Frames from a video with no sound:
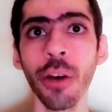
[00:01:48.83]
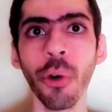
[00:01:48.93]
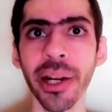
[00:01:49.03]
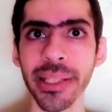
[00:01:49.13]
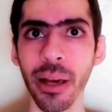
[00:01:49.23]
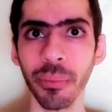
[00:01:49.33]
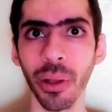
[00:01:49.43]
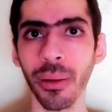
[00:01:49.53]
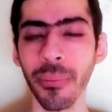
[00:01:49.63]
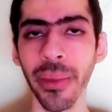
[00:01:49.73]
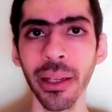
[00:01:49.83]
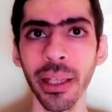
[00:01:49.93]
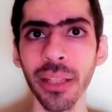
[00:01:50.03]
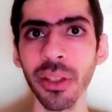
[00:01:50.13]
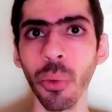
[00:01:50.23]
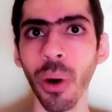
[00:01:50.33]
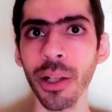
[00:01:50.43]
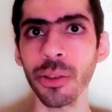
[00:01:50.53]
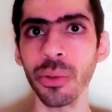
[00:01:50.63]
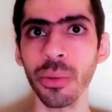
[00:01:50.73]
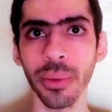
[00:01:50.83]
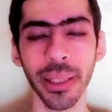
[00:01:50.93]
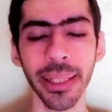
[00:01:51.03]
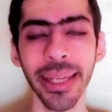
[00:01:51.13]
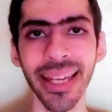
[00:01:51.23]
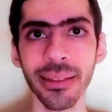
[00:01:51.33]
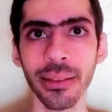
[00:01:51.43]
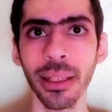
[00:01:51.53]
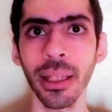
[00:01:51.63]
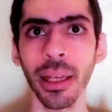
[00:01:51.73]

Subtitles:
For example, if you want to get